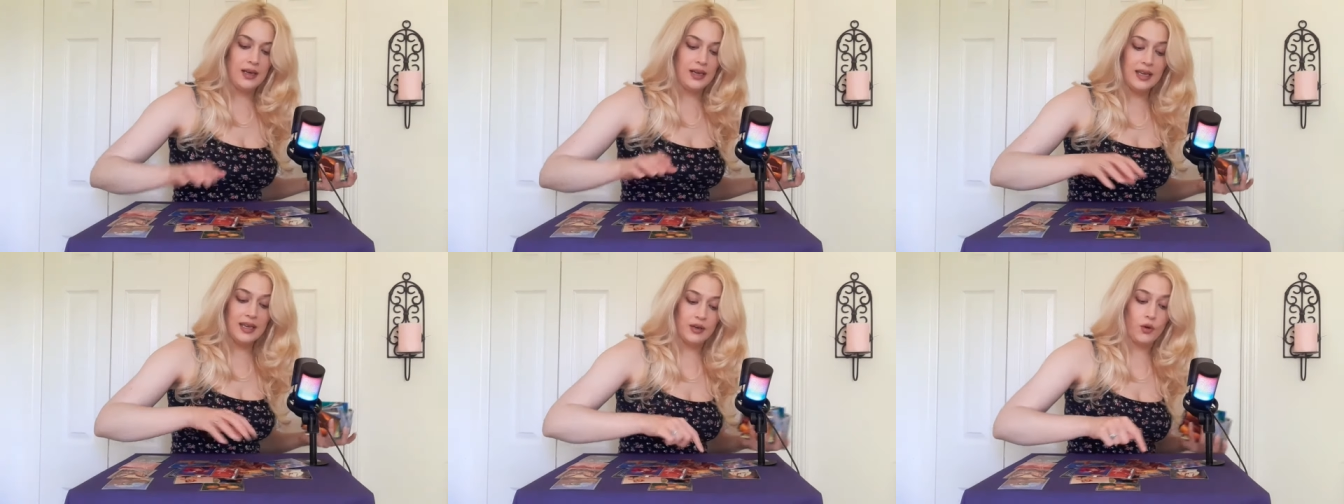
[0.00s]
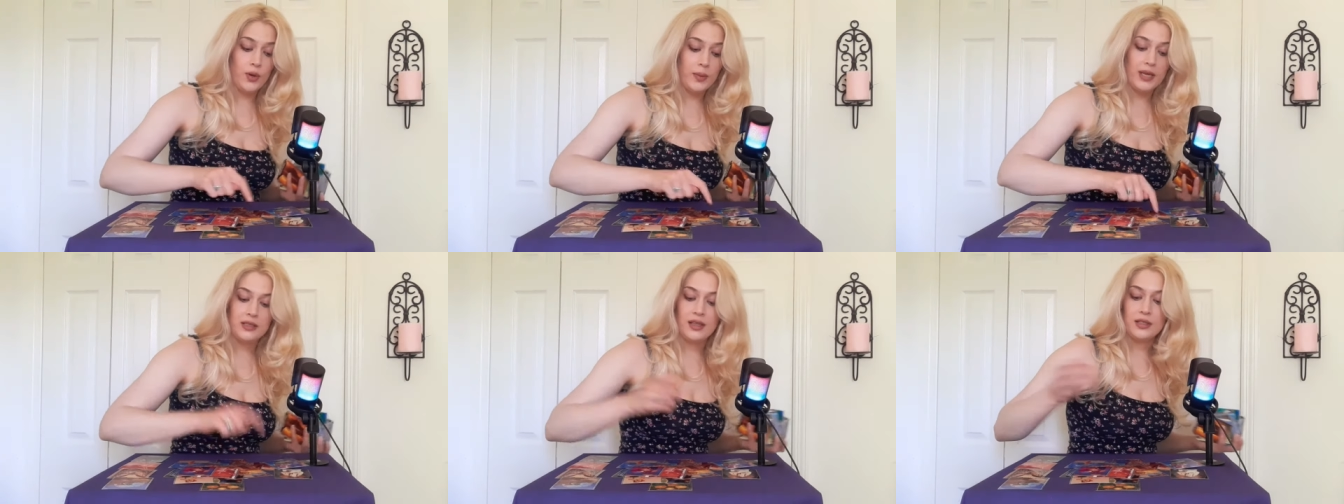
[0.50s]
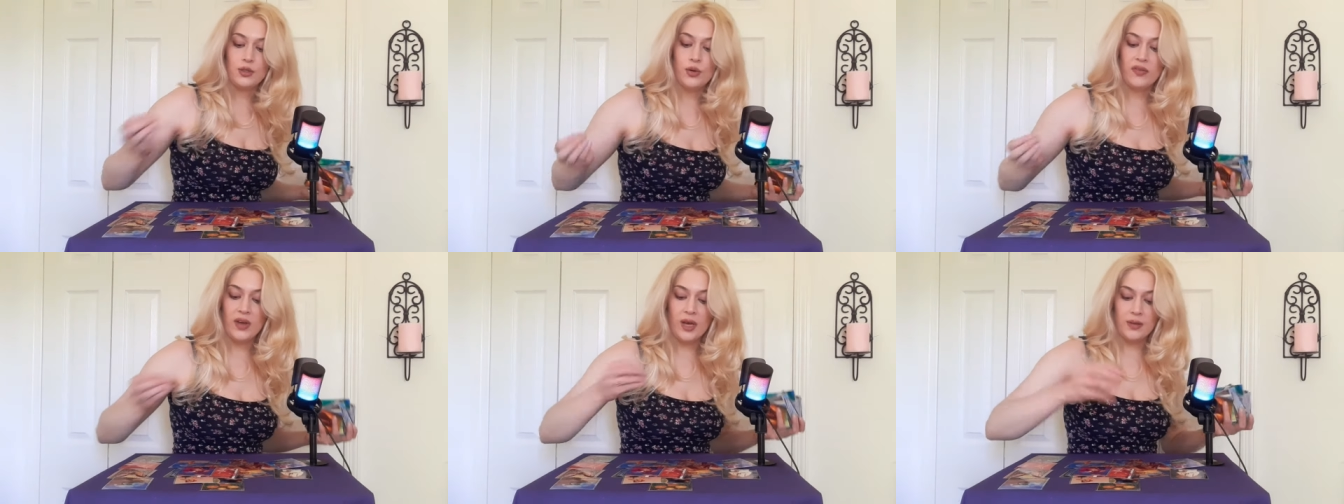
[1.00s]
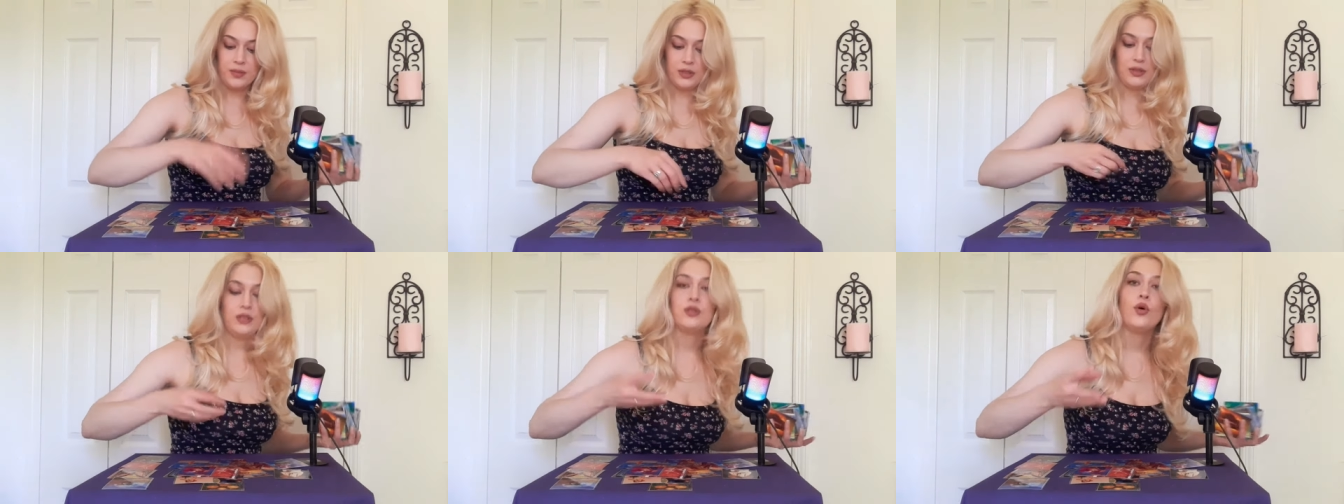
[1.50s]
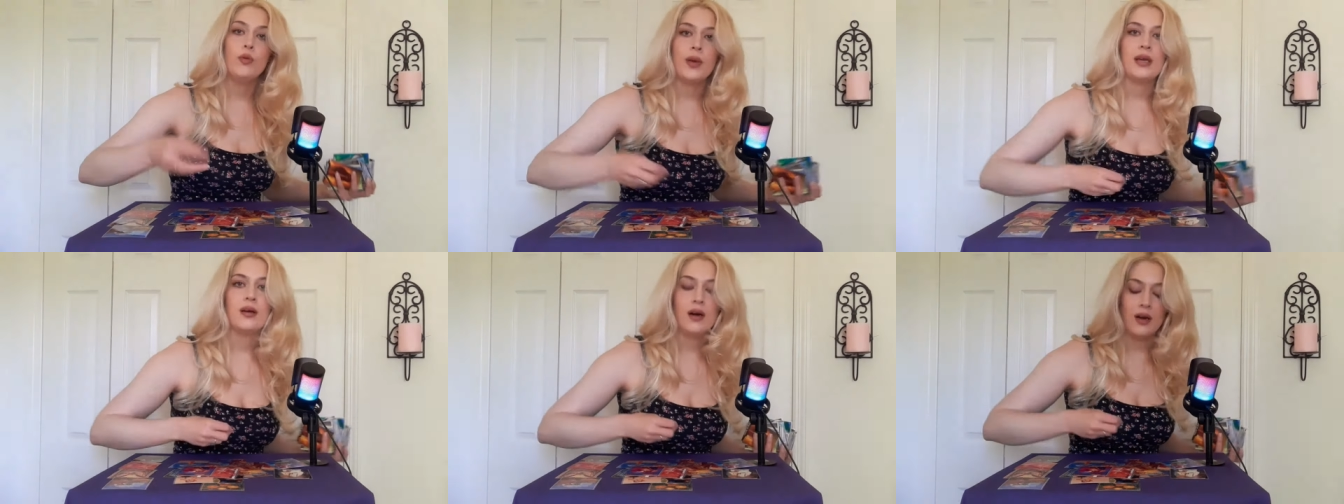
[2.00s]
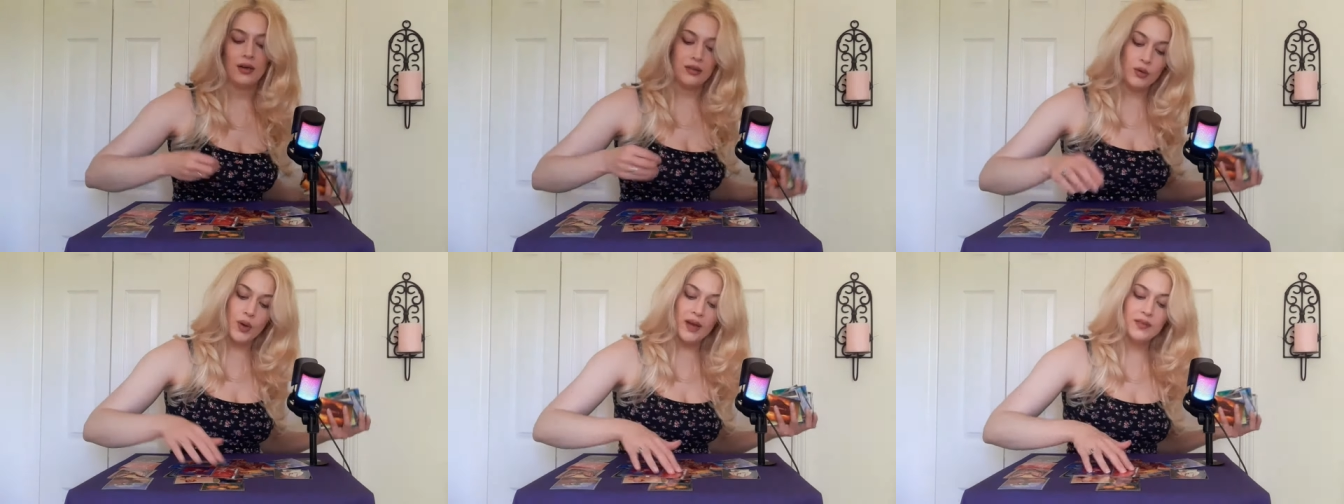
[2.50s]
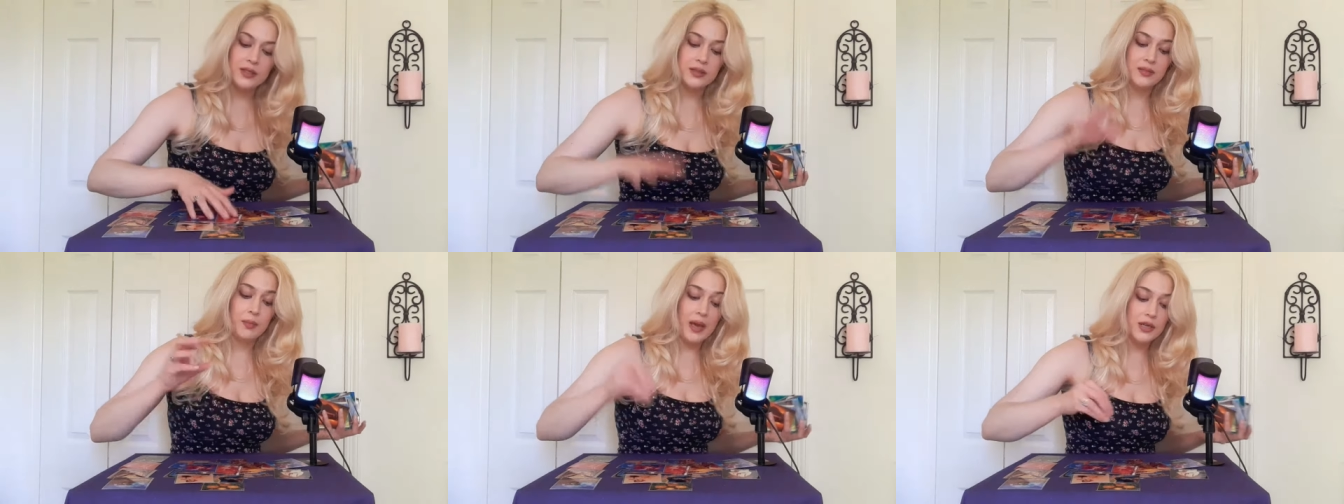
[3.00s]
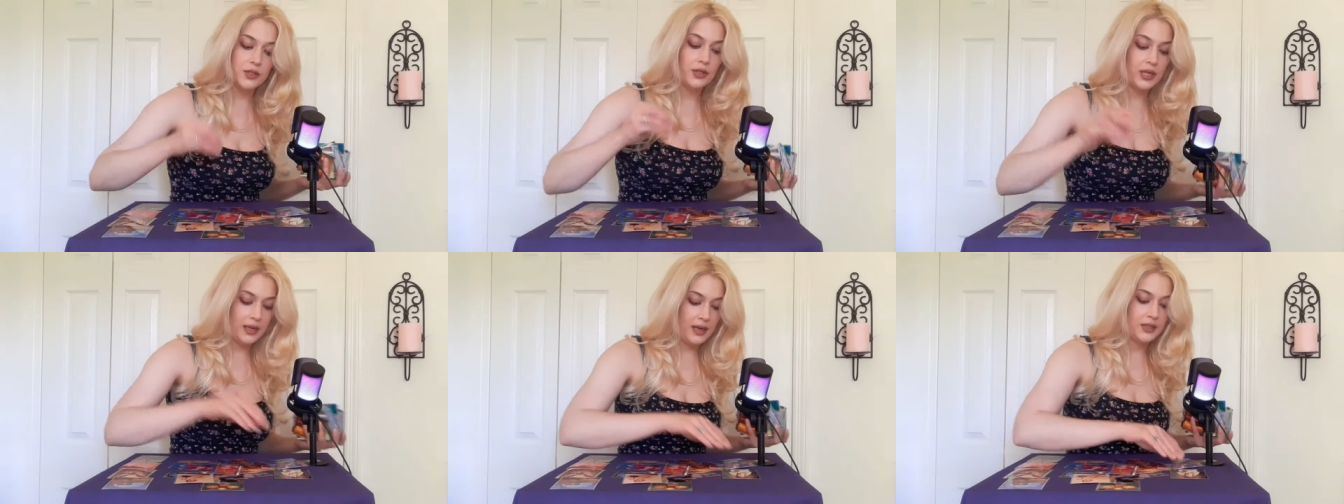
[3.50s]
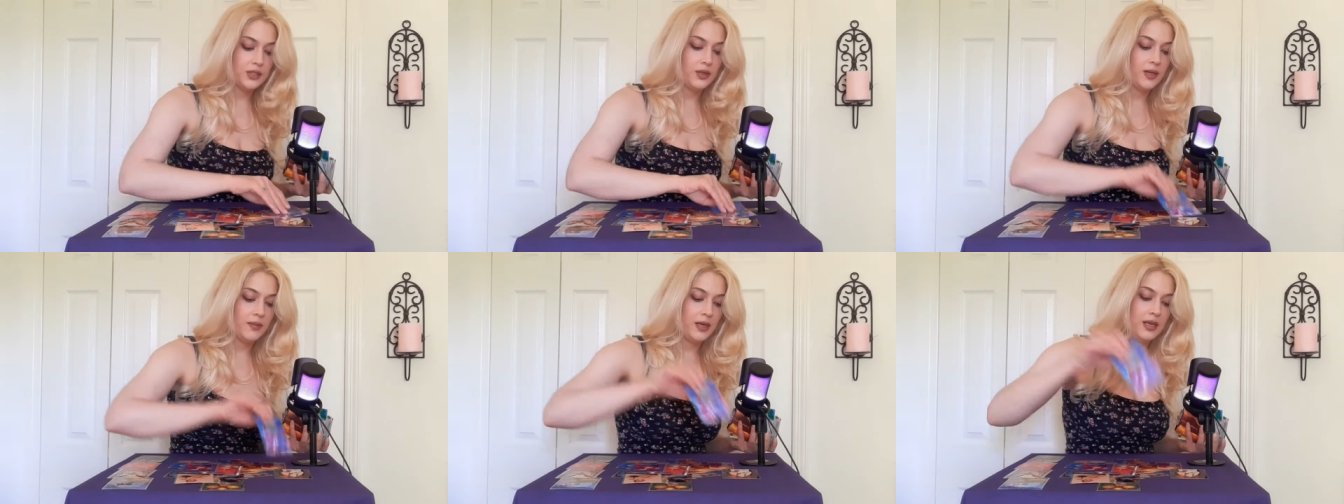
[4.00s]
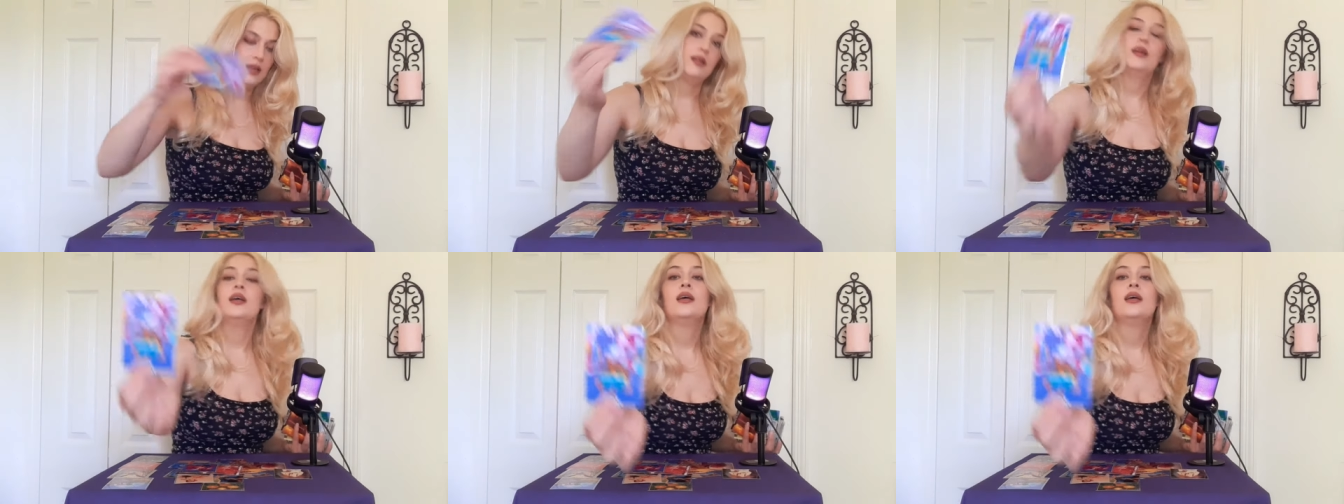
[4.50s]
Again, going back to that Two of Cups, the soulmate card. You have this major connection coming in.